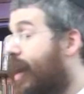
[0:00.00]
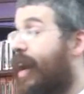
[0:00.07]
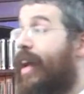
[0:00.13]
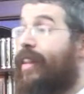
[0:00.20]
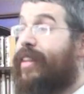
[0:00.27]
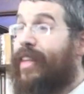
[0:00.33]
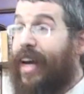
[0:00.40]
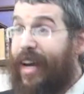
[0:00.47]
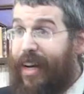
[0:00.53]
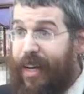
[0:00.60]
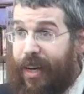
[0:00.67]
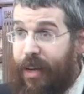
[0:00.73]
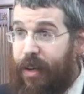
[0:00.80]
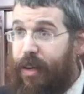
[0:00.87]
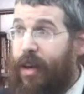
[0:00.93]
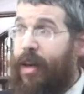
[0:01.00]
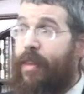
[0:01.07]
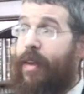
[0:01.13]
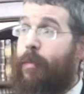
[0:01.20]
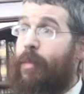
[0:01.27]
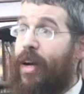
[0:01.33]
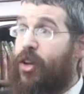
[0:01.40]
Al derech,
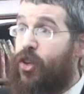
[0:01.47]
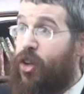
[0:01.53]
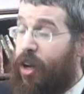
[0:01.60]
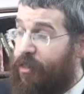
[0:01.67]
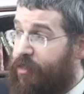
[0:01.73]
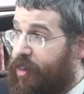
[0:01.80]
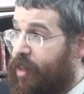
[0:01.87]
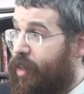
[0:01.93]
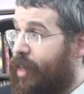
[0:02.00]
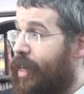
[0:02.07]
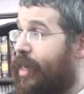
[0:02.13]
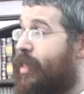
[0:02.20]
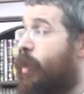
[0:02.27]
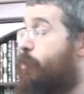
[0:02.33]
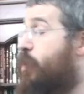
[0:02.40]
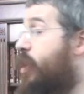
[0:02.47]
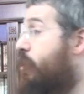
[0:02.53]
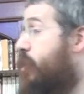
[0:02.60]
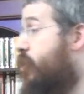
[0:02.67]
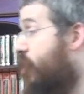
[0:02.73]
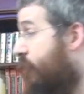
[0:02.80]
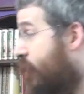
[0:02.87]
that machshava is the
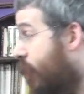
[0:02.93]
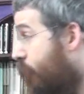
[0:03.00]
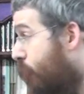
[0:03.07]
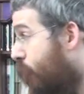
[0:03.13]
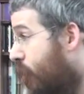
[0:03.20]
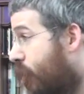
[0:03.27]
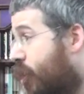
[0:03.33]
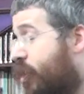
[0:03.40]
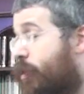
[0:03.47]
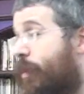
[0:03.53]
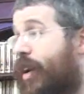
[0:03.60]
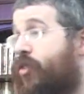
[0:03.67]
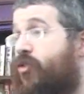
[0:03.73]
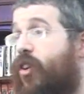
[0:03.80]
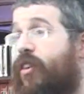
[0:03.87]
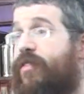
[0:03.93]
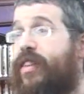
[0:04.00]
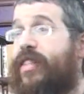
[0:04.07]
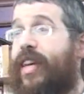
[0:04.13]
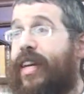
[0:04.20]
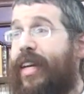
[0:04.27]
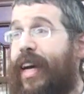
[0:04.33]
pnimius of dibur, because the machshava
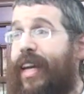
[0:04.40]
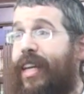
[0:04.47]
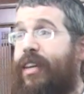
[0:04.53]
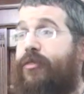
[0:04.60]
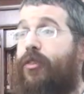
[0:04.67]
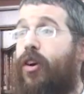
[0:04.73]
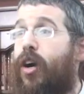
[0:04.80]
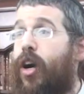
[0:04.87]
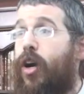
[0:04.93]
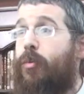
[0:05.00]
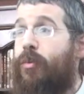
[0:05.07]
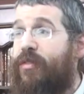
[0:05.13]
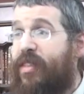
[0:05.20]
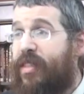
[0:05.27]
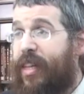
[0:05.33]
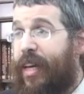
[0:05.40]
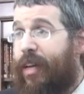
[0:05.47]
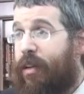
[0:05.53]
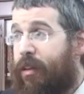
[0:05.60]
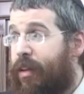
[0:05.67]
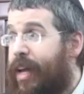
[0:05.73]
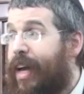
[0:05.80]
is a keli for chachma
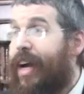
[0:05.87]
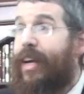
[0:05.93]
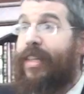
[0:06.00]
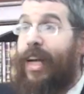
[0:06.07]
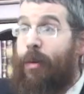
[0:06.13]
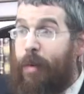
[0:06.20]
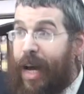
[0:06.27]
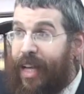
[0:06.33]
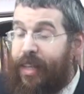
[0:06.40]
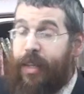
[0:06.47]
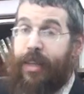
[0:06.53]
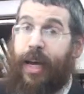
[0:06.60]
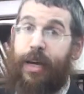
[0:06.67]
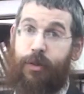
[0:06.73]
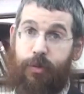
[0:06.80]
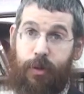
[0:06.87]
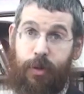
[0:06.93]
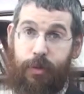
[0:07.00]
v'seichel, and the Rebbe added time.